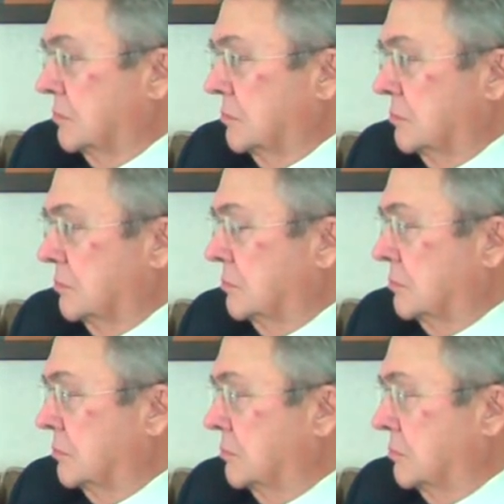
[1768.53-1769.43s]

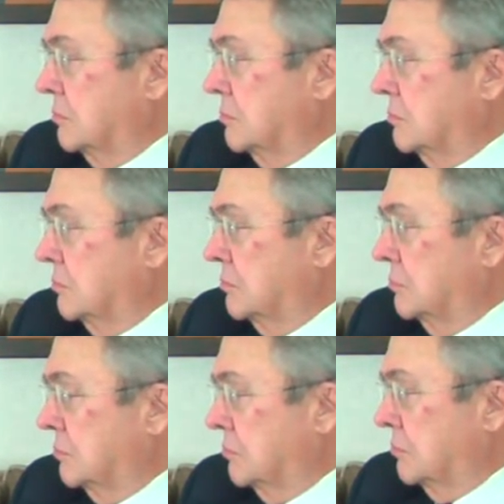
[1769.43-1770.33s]

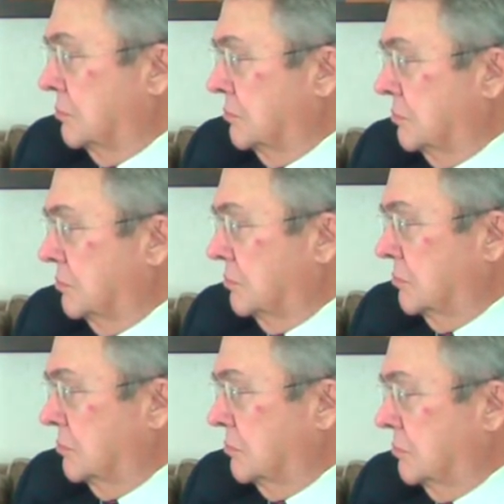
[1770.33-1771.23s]

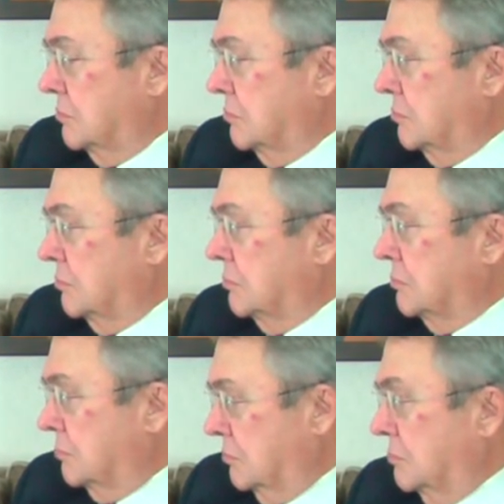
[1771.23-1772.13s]

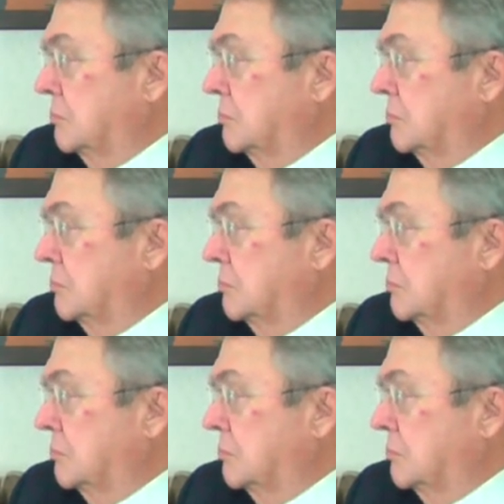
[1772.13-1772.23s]
The person shown says nothing.